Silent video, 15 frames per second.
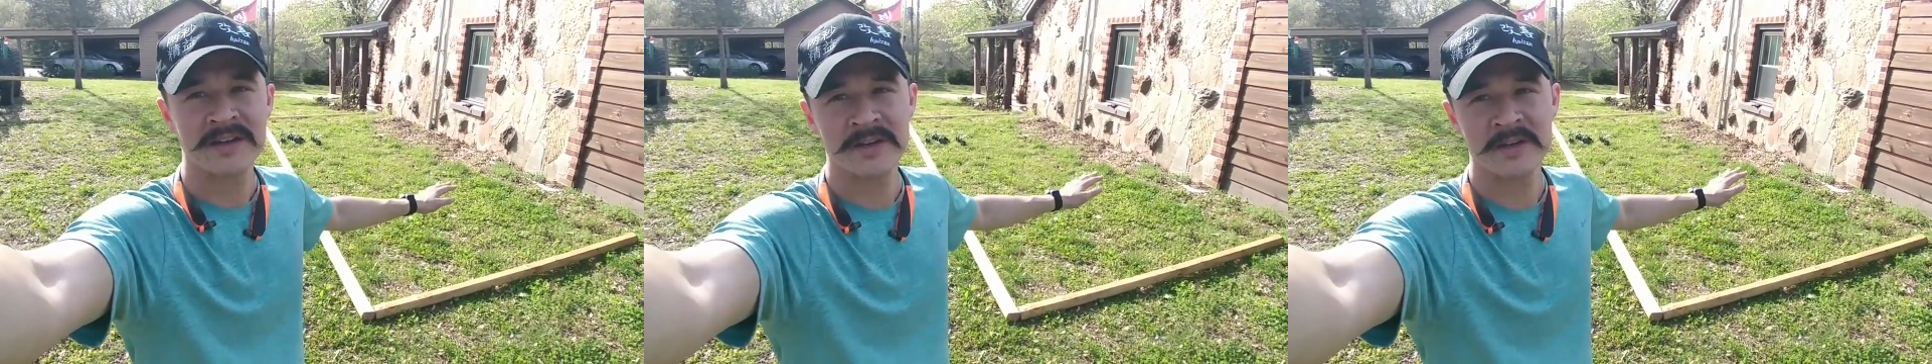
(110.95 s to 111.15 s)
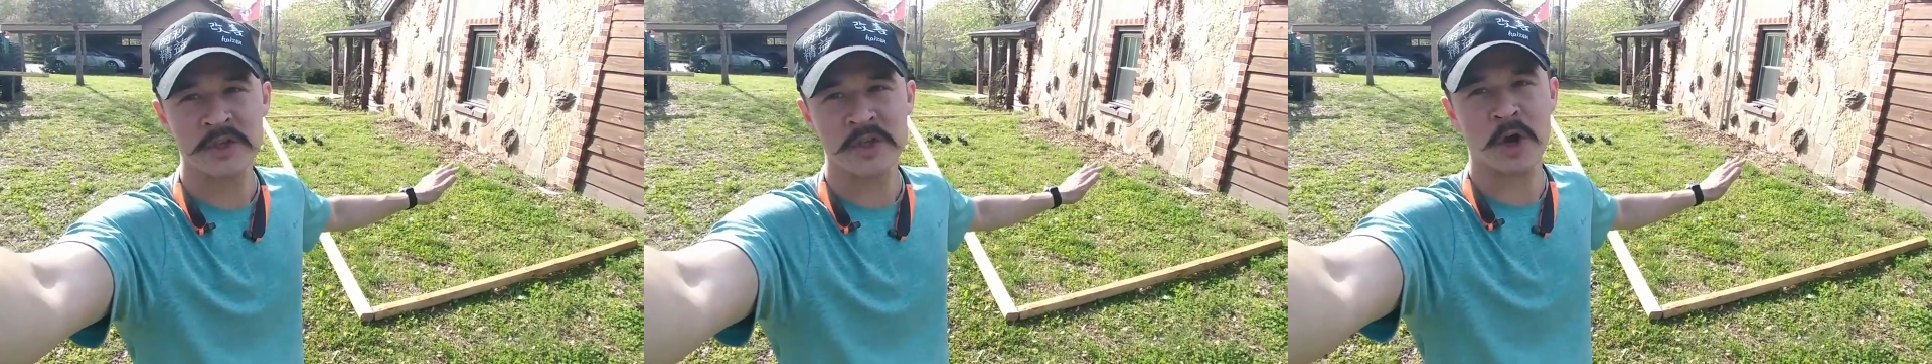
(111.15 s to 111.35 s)

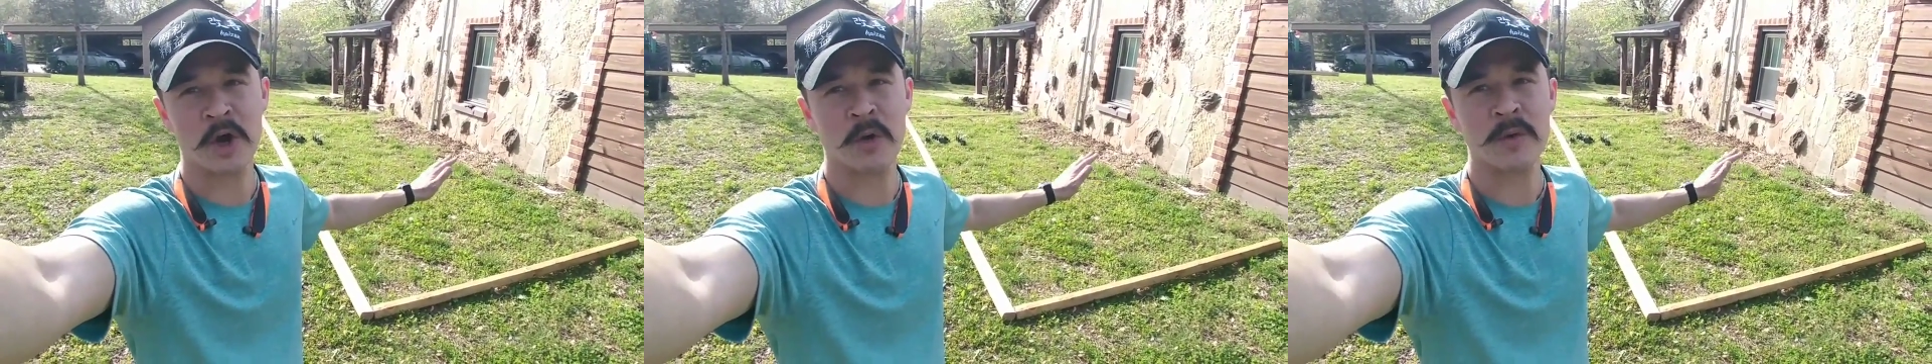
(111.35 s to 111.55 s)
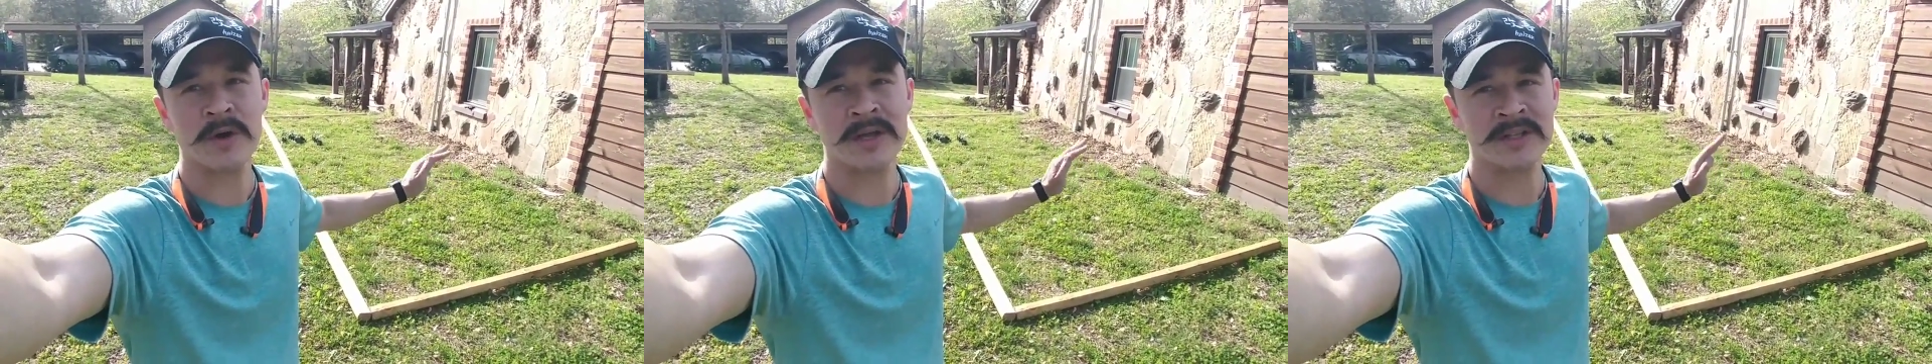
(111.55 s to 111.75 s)
is
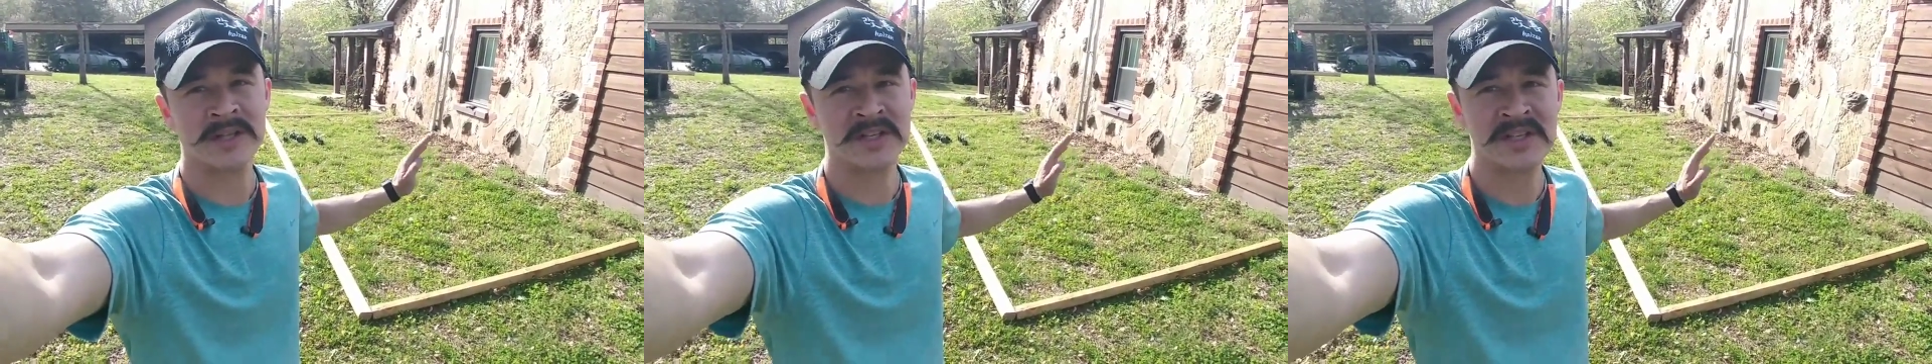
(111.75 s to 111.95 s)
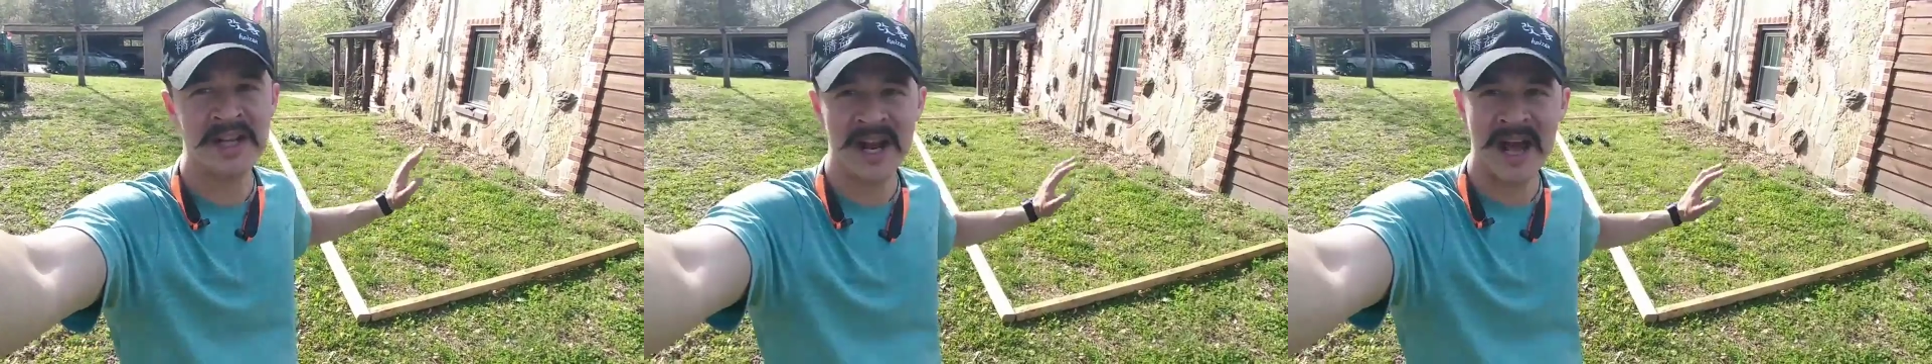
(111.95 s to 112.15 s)
so it
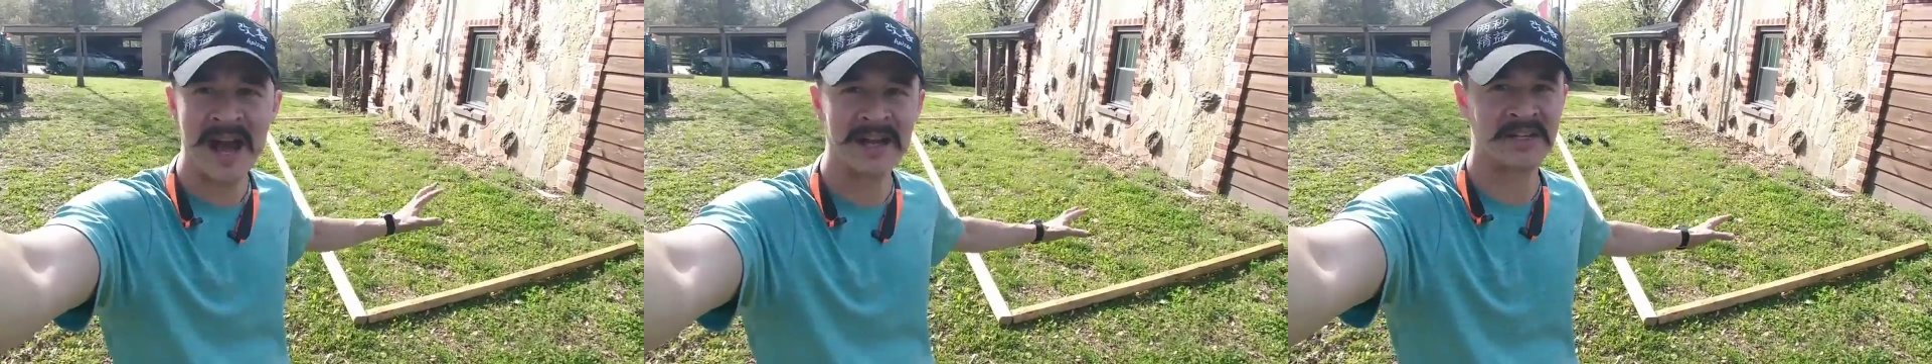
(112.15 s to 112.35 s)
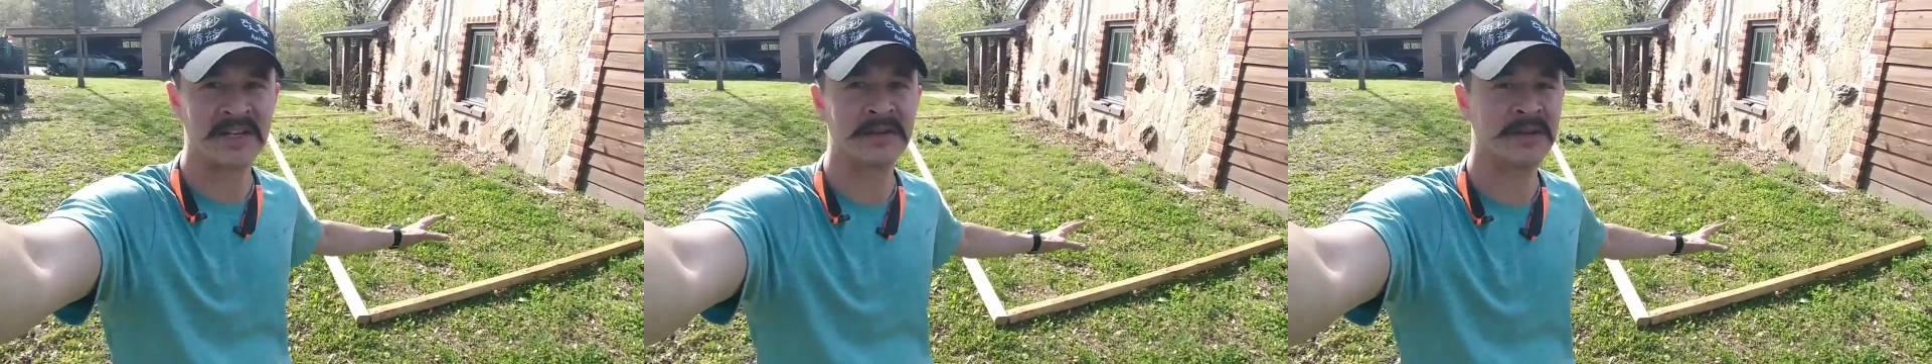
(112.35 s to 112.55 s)
doesn't get
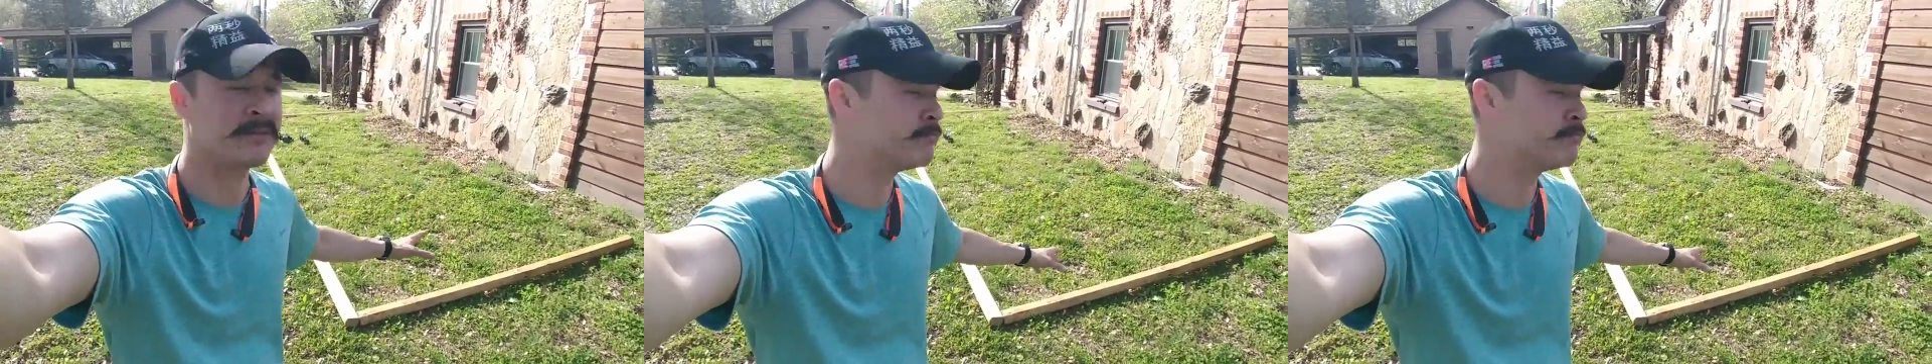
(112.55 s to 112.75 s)
accidentally